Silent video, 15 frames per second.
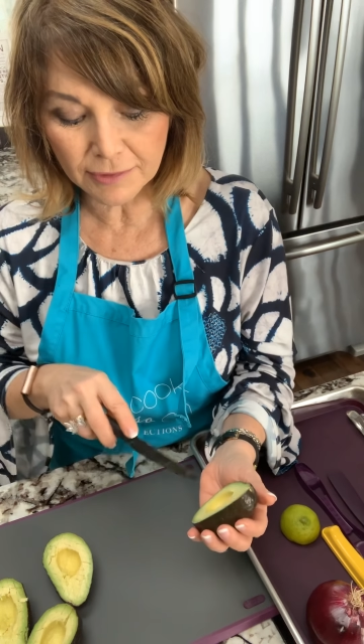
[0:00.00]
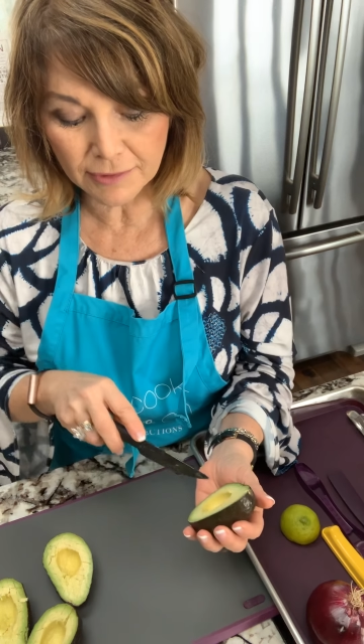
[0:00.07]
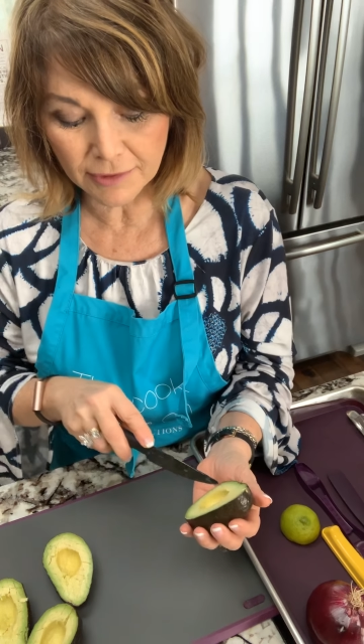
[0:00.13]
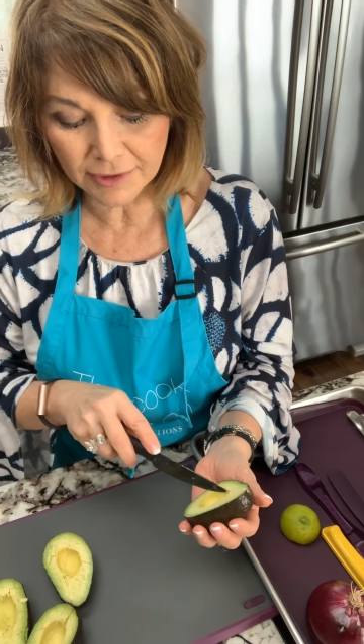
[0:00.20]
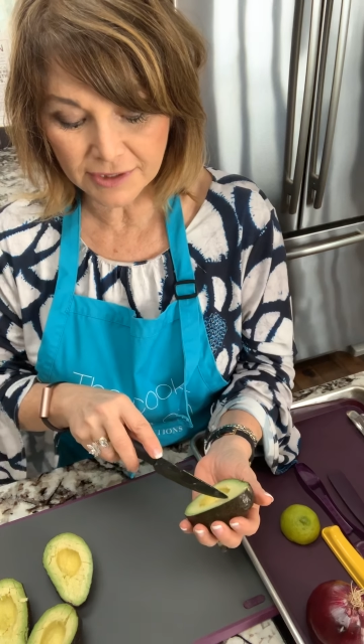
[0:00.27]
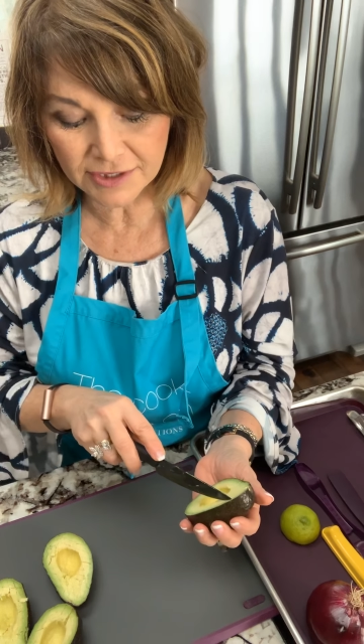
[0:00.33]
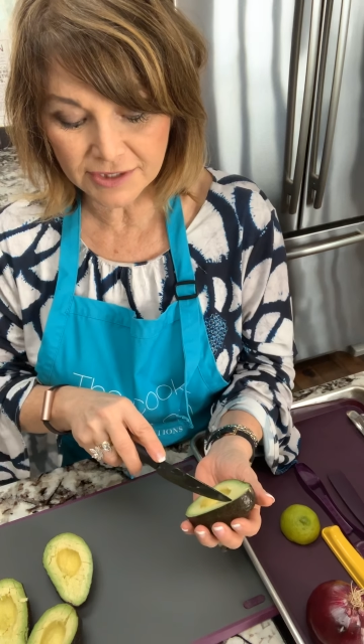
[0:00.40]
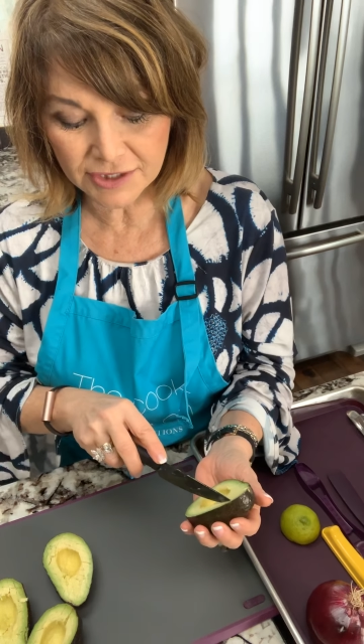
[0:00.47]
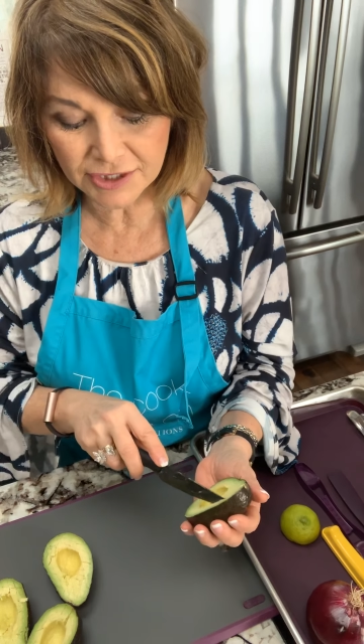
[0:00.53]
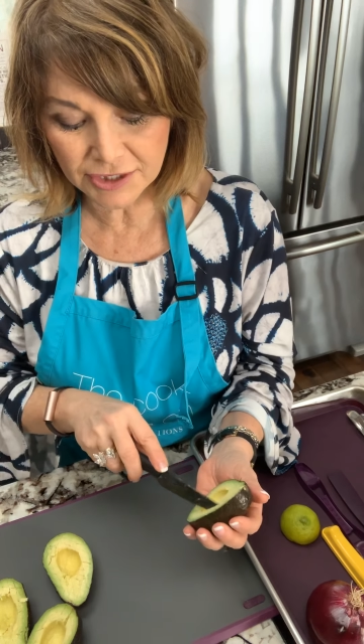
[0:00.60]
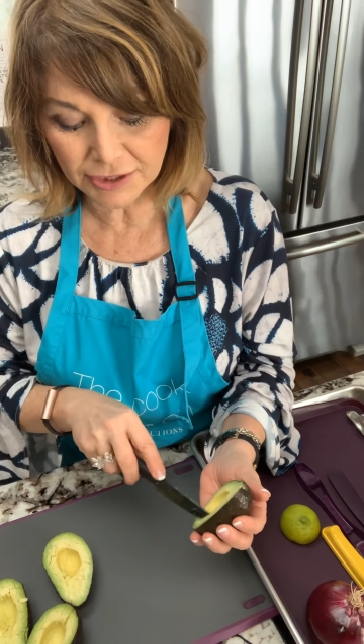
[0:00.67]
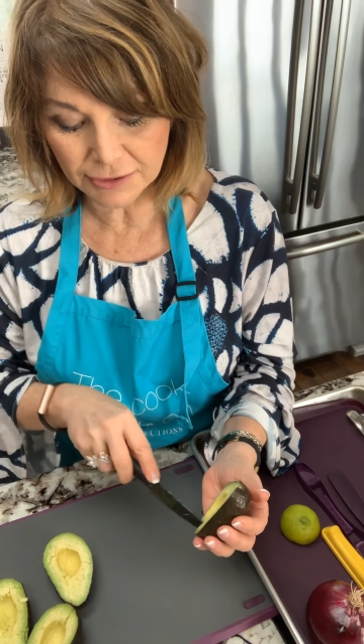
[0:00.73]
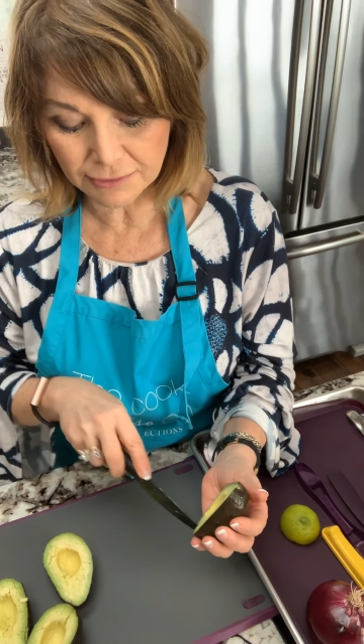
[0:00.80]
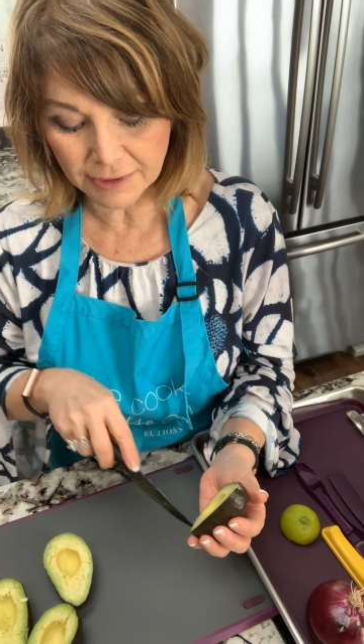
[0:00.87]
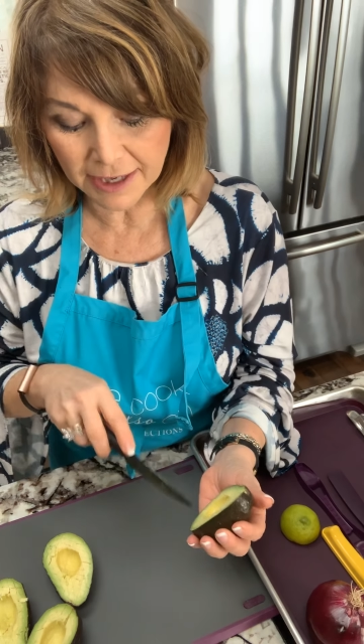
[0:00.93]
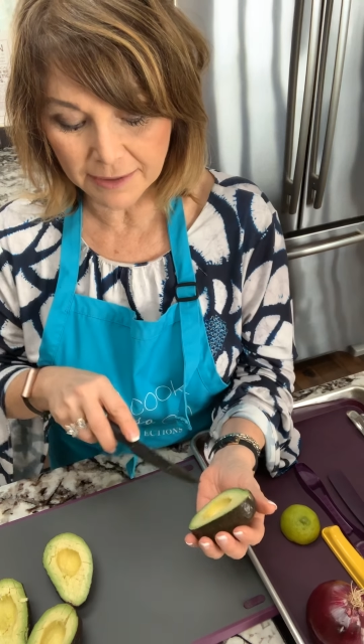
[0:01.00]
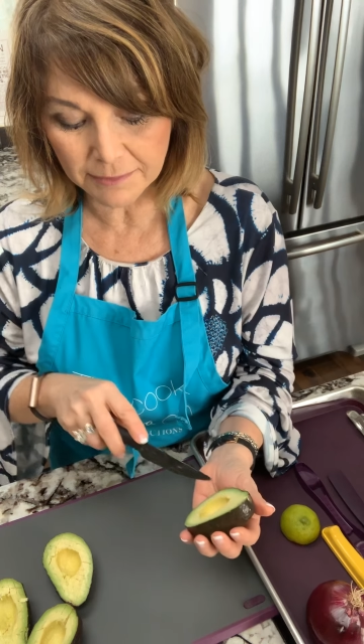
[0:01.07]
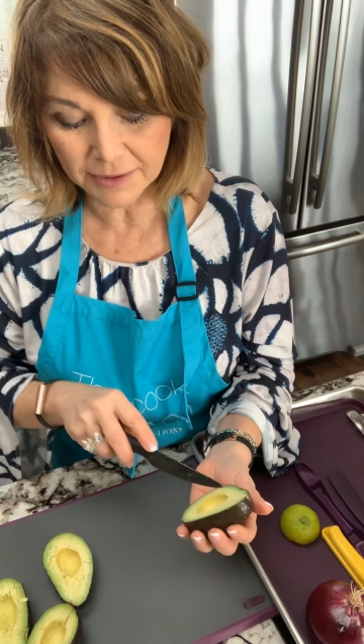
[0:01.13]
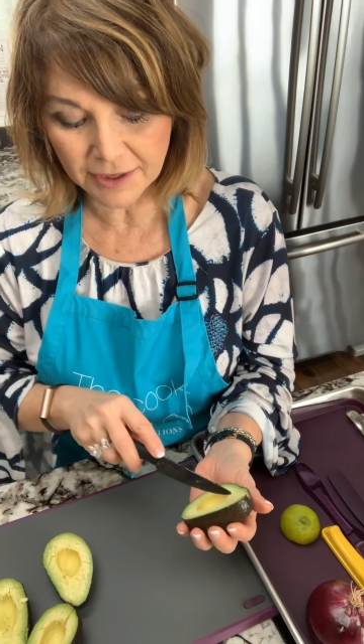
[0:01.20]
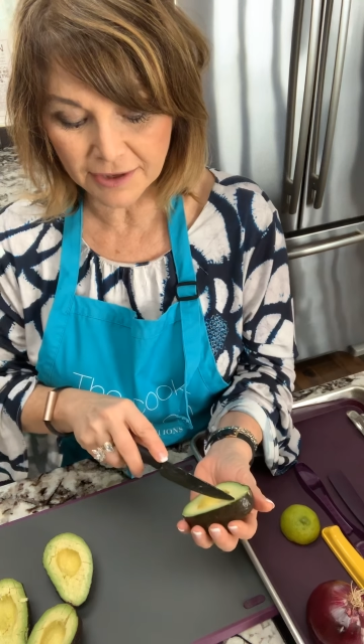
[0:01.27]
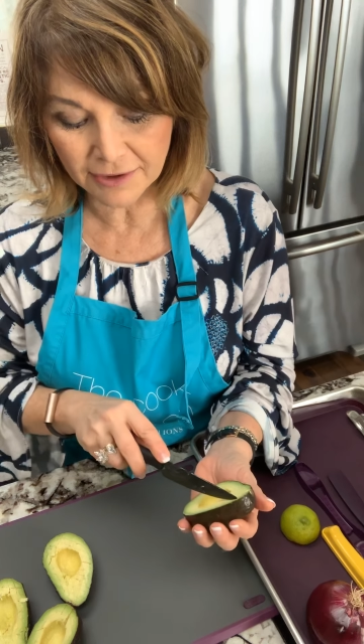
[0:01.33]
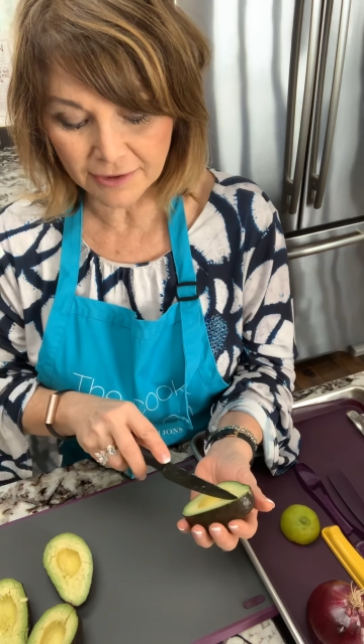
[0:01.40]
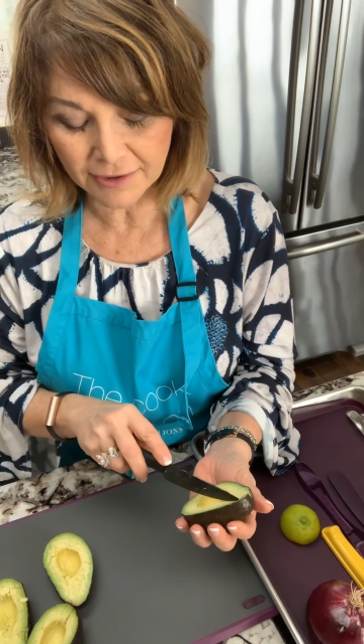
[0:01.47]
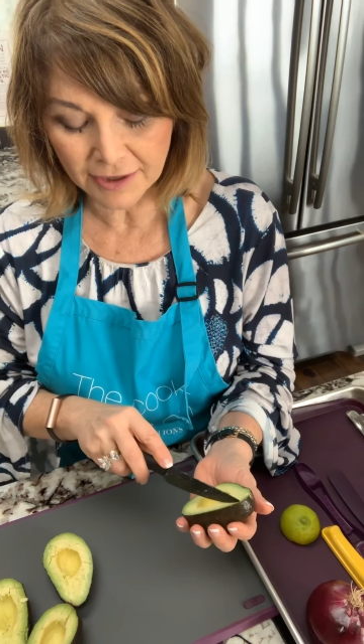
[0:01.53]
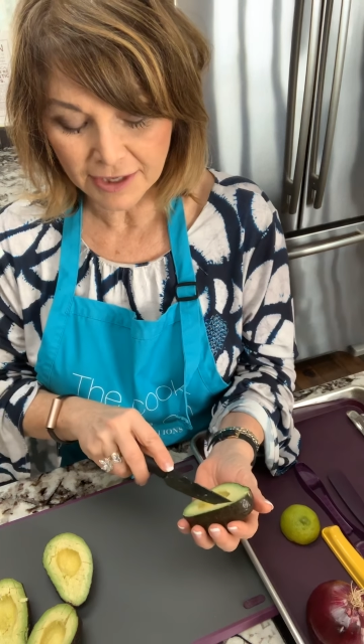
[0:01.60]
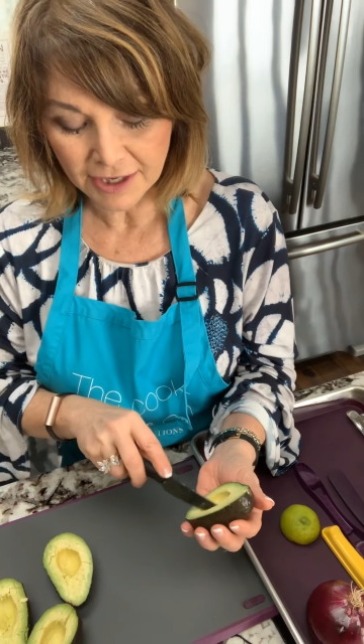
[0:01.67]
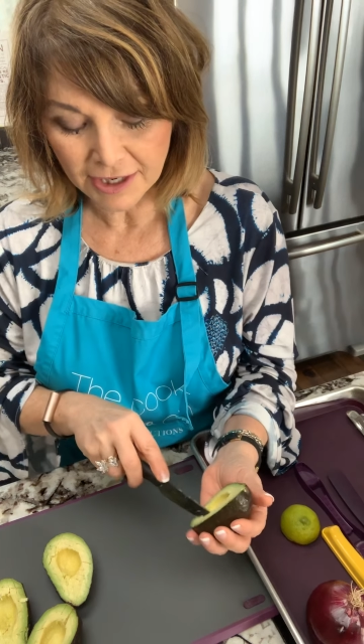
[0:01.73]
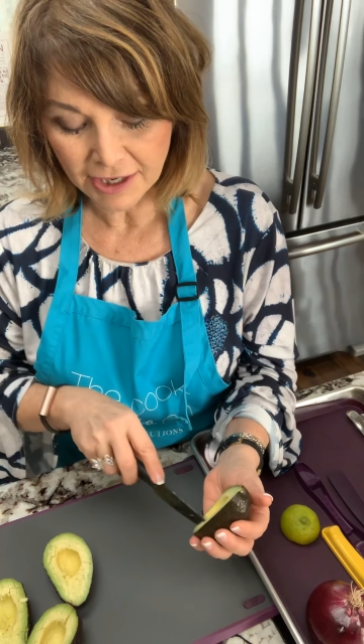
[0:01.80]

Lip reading: look to Epicure